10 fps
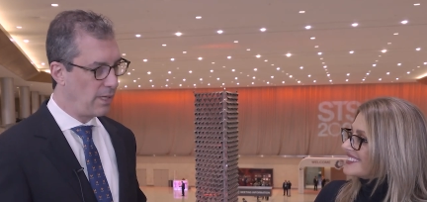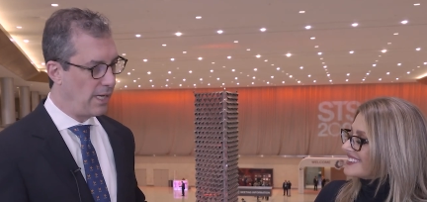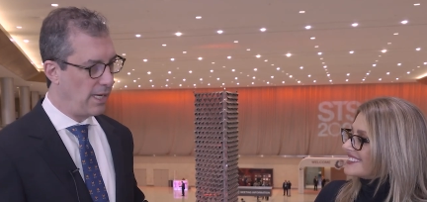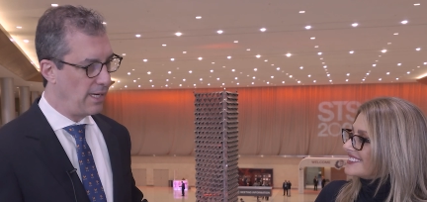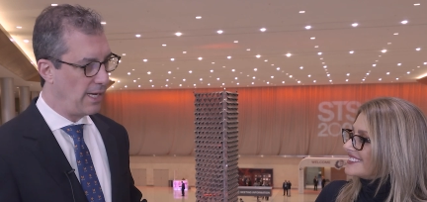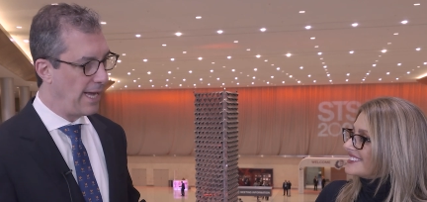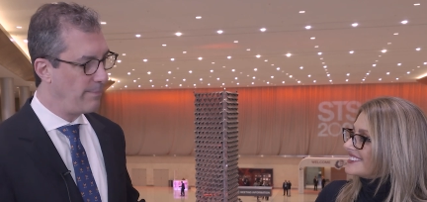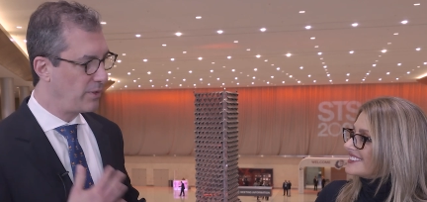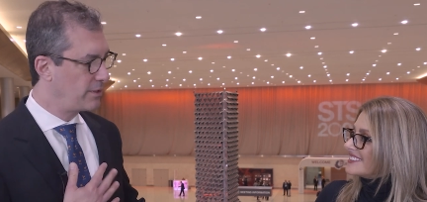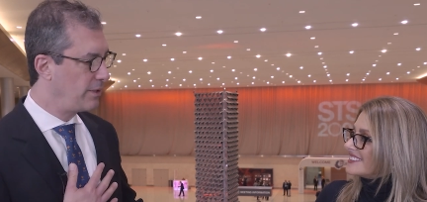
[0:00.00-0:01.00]
Speaker 1: I
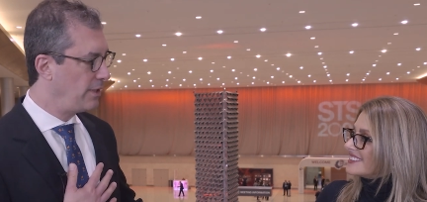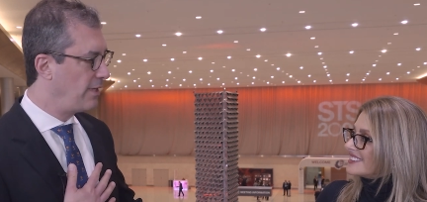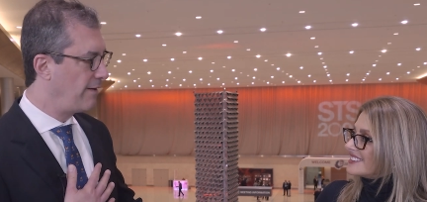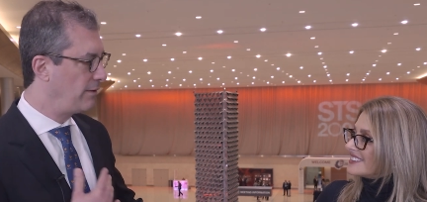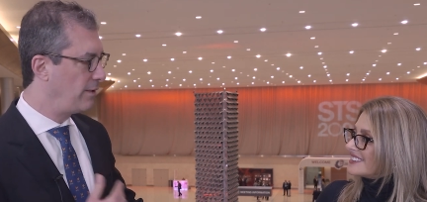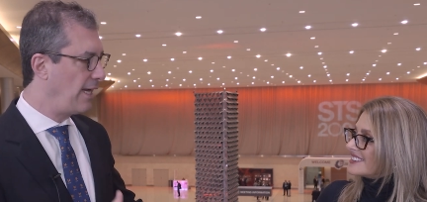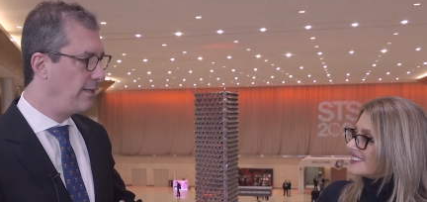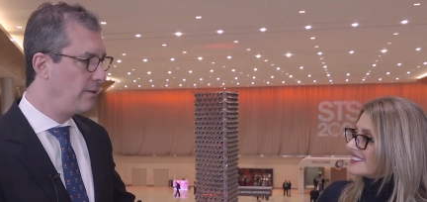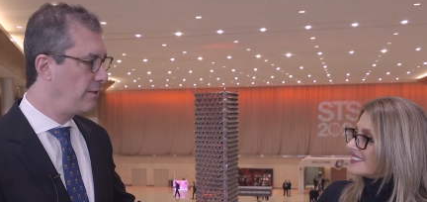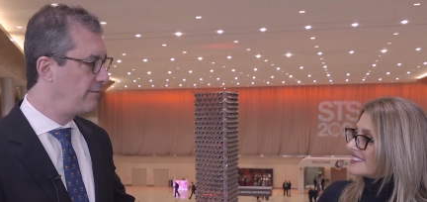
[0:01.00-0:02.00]
personally I
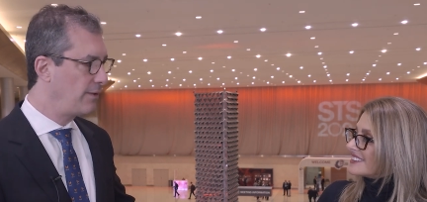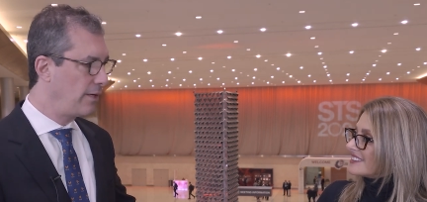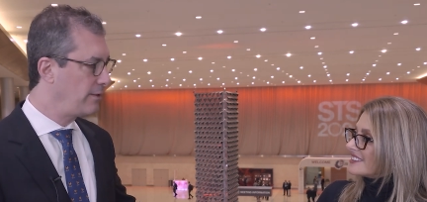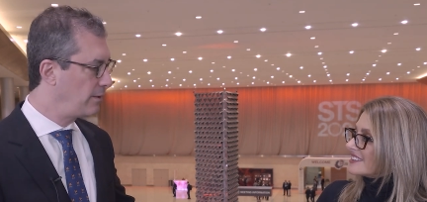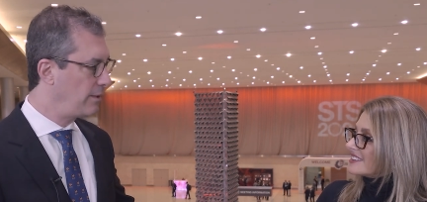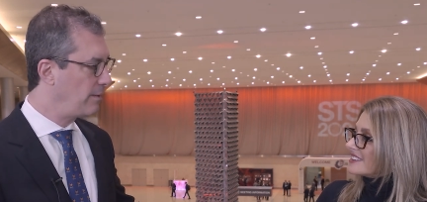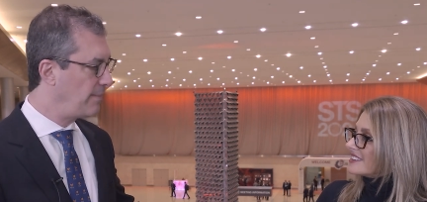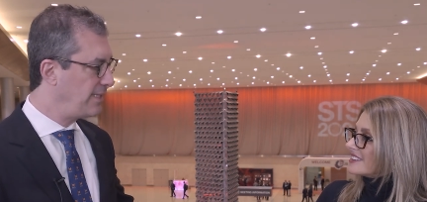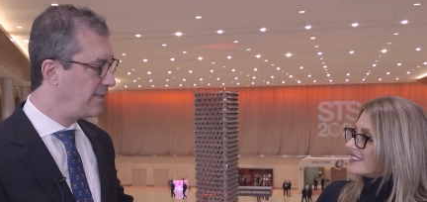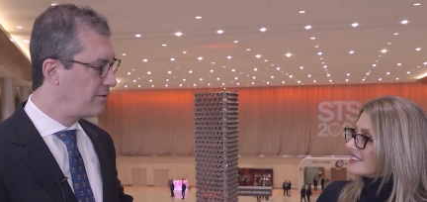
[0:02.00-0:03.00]
don't lift the heart to look at
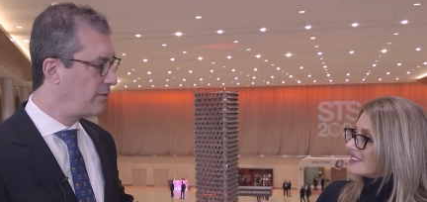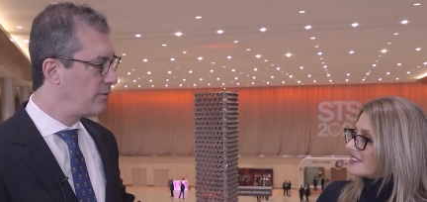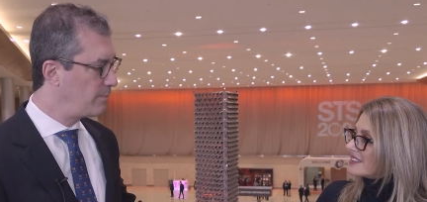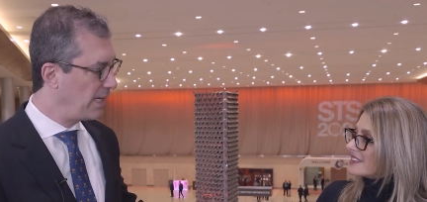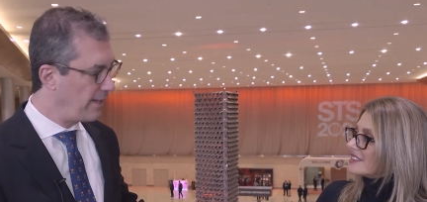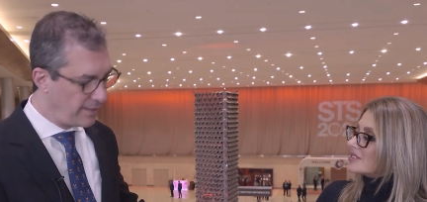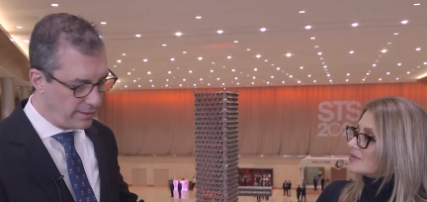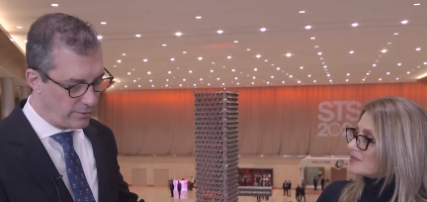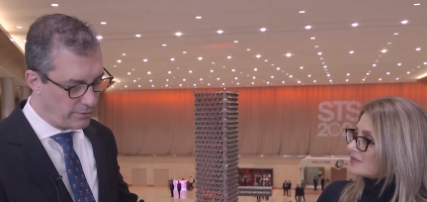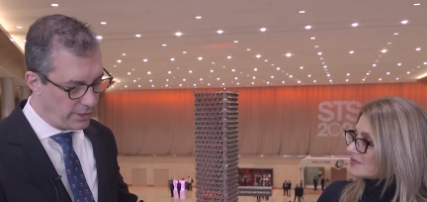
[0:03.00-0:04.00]
my distals, but I
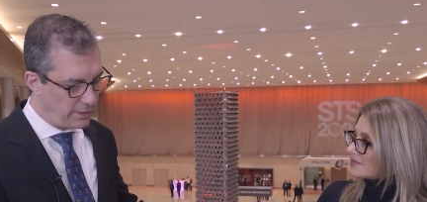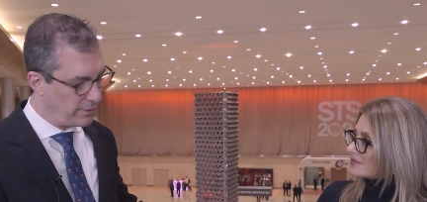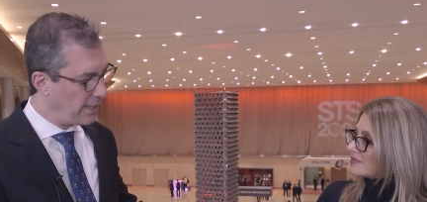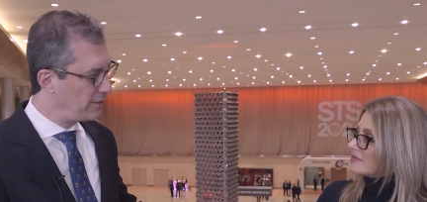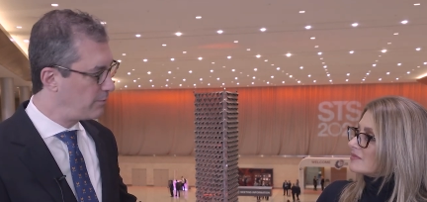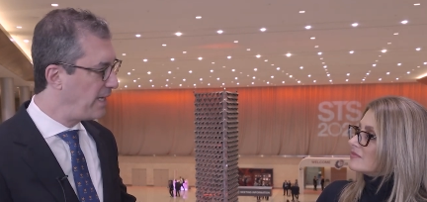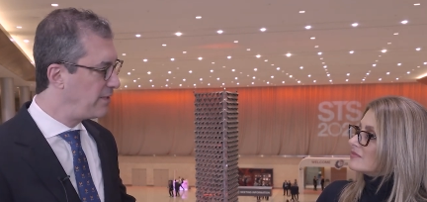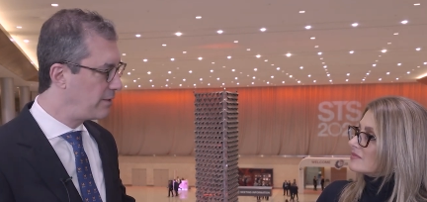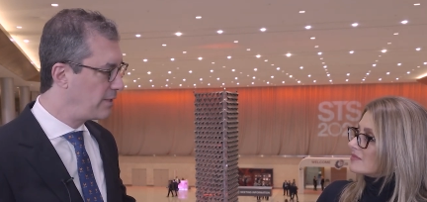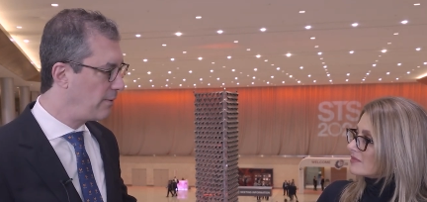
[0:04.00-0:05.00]
think those indirect
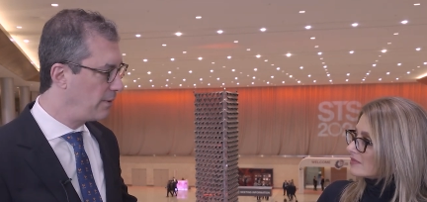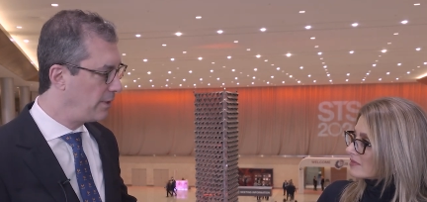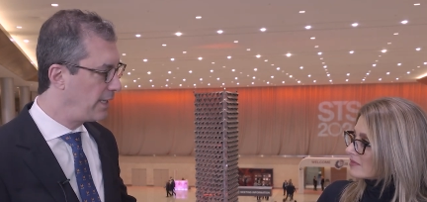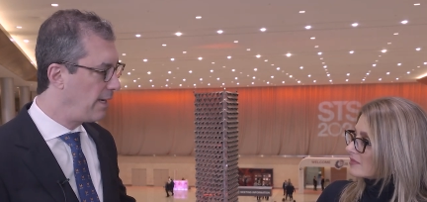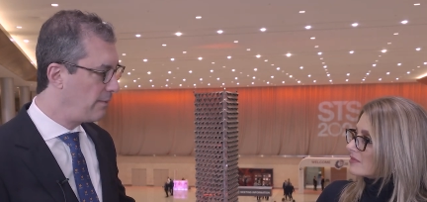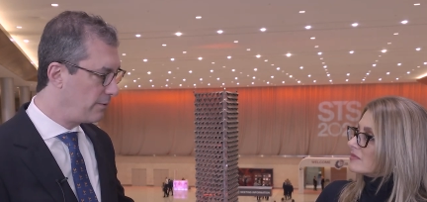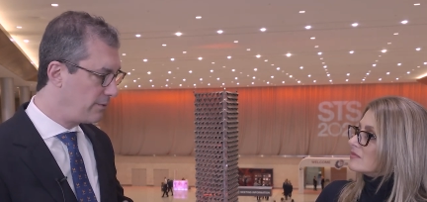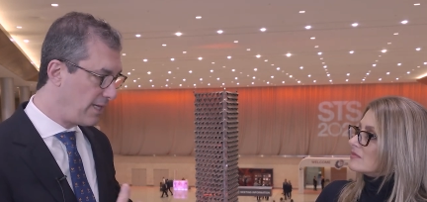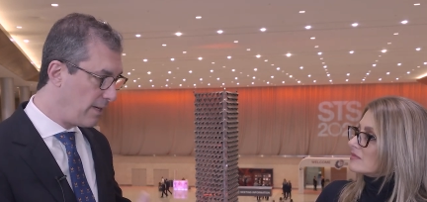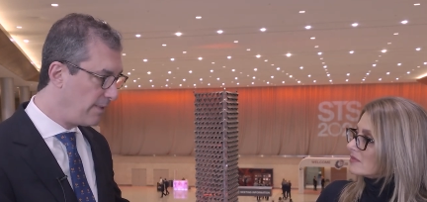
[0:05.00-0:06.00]
spaces that we're looking at will
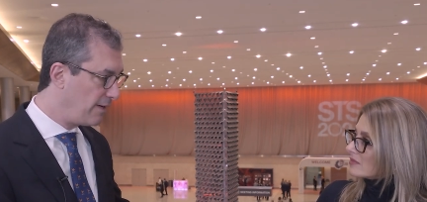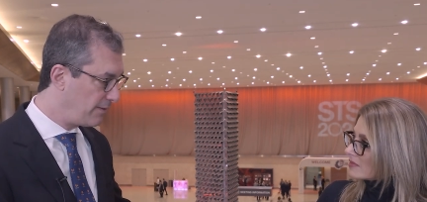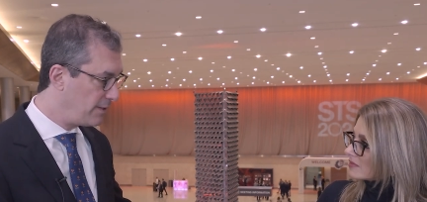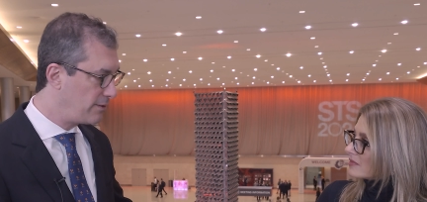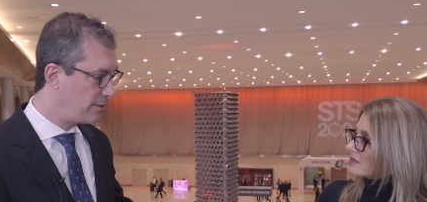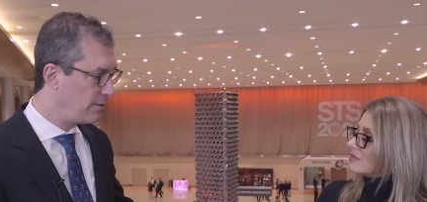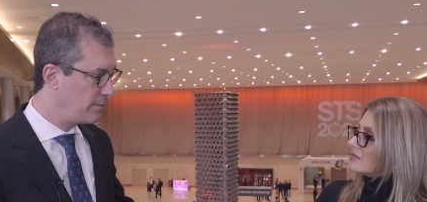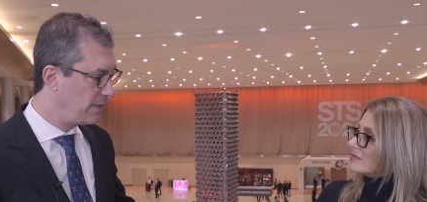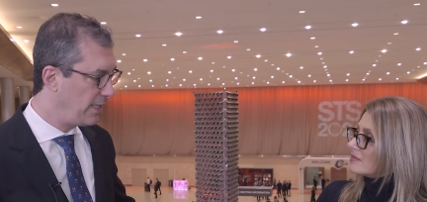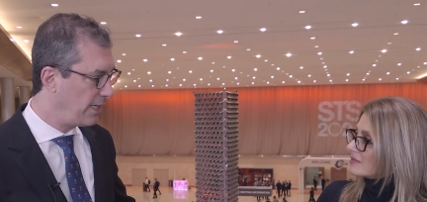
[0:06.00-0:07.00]
tell me if a distal
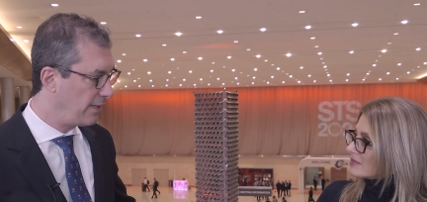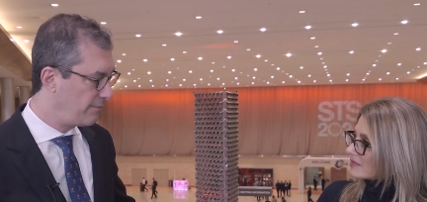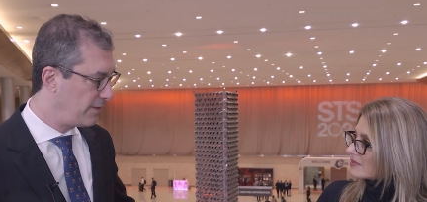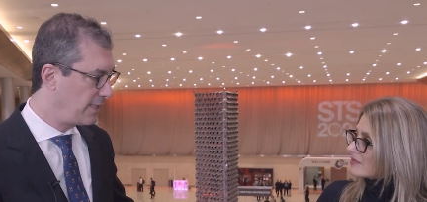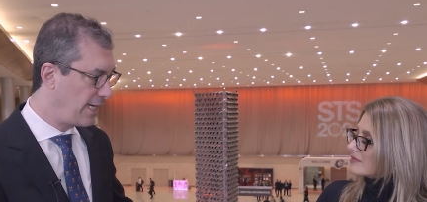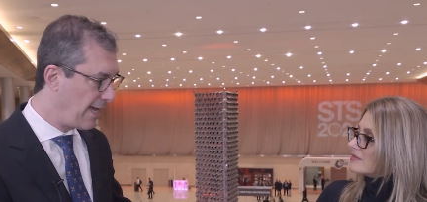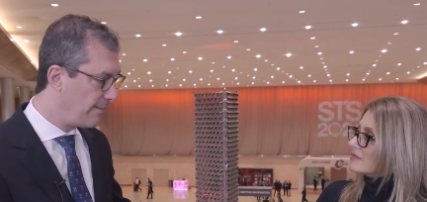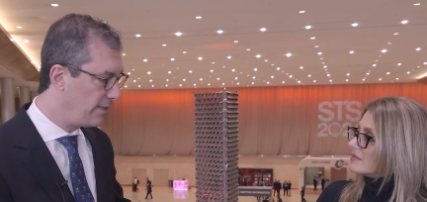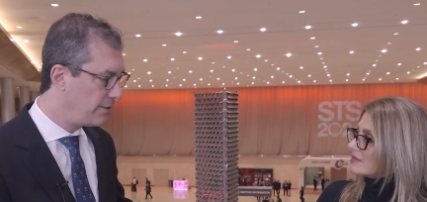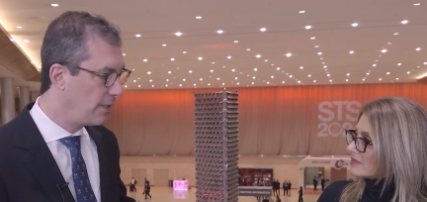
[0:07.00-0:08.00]
is bleeding, if it's a
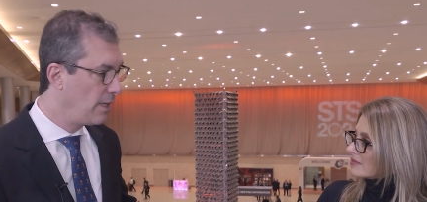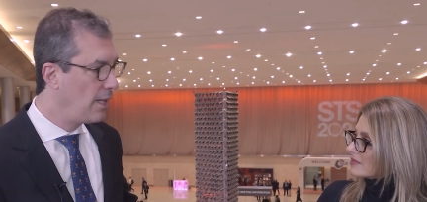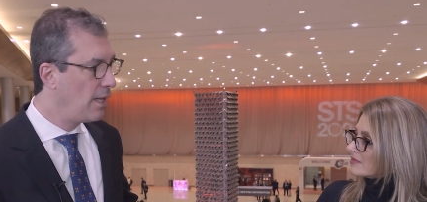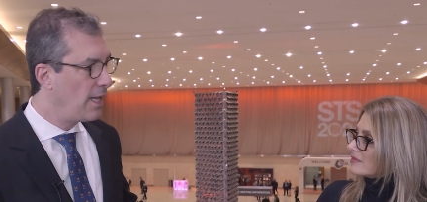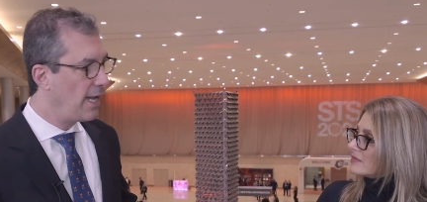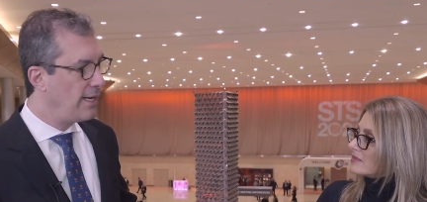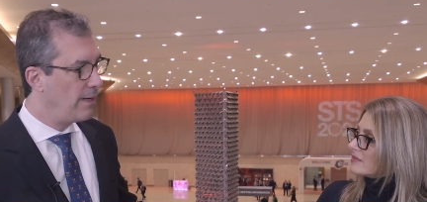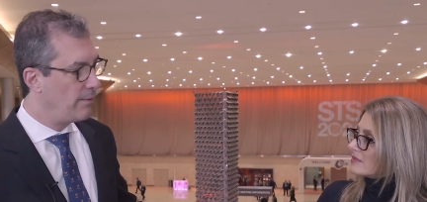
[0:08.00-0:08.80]
CABG. And